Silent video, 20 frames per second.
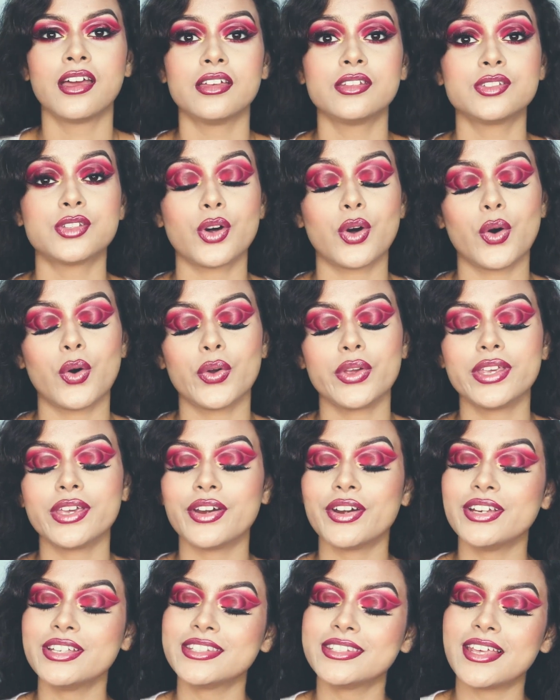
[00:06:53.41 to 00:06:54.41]
So
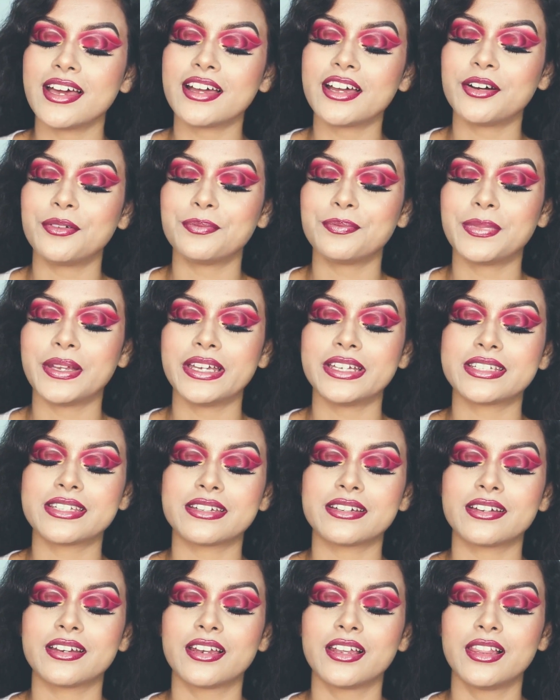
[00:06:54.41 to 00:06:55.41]
here is the
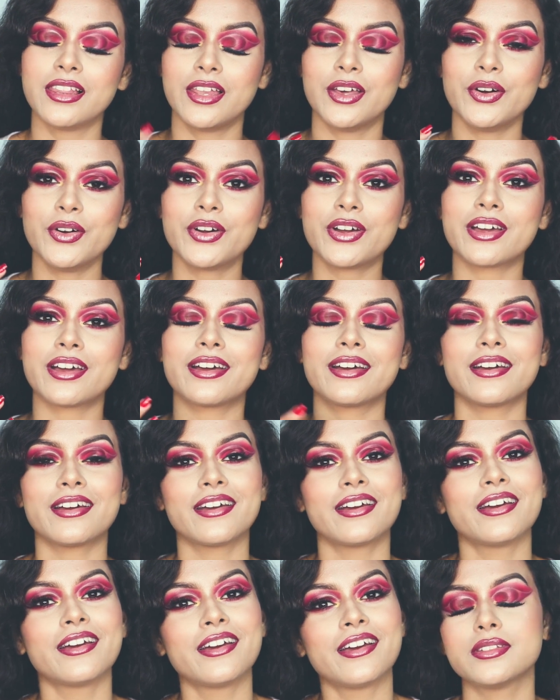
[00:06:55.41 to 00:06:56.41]
complete look.
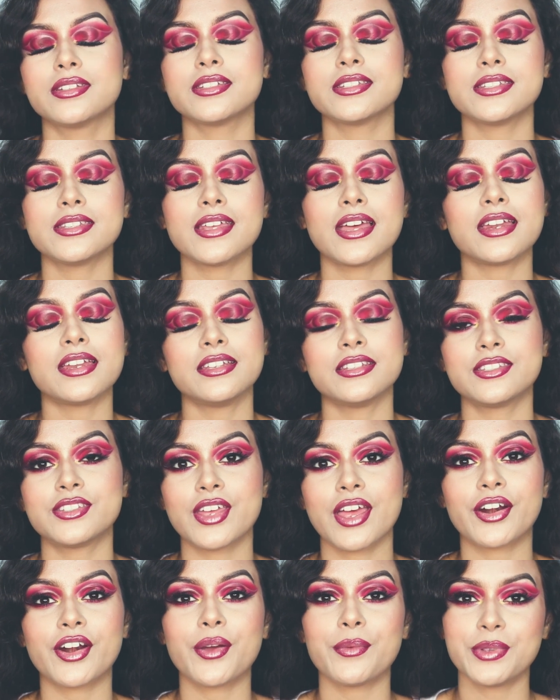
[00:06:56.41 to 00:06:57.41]
This is an
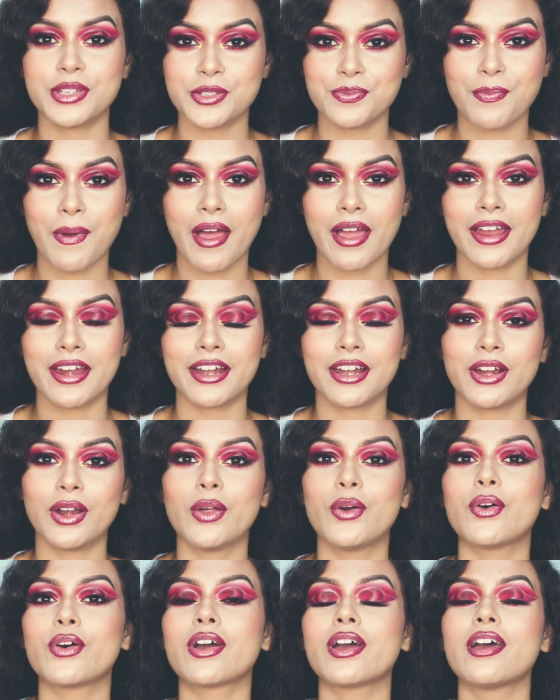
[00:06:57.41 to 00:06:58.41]
Instagram inspired
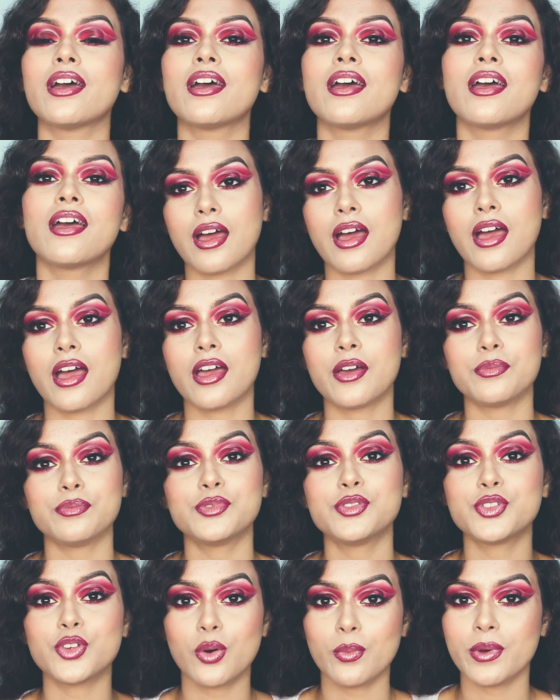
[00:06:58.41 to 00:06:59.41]
look. I'm
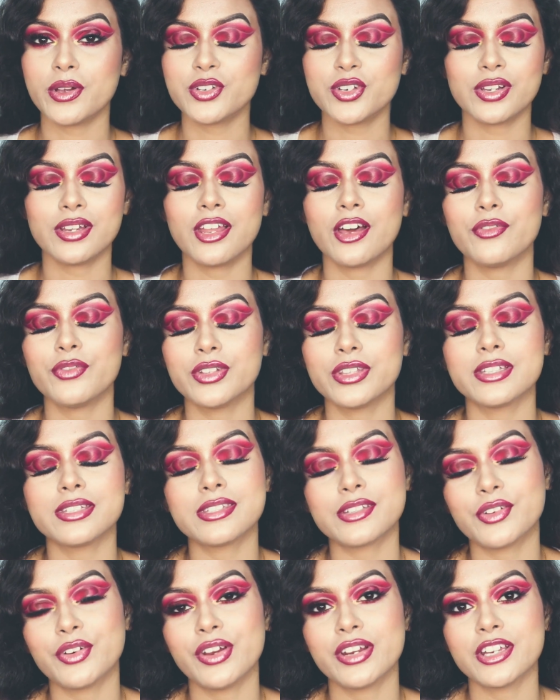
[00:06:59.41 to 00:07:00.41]
so much in love with this
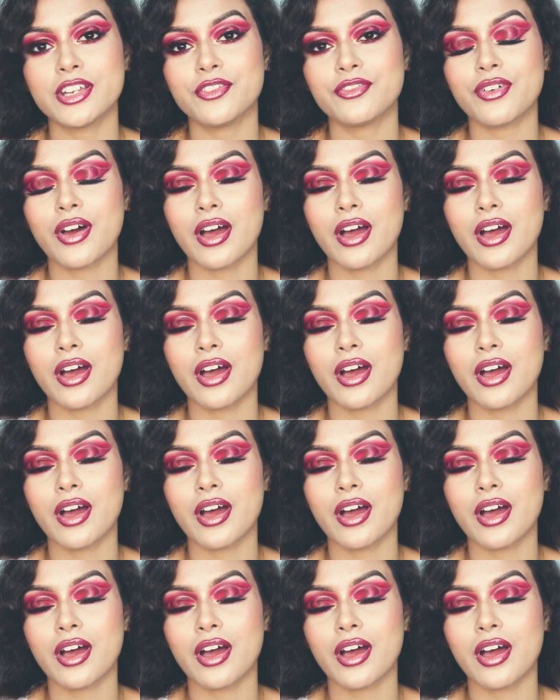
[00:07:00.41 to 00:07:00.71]
creative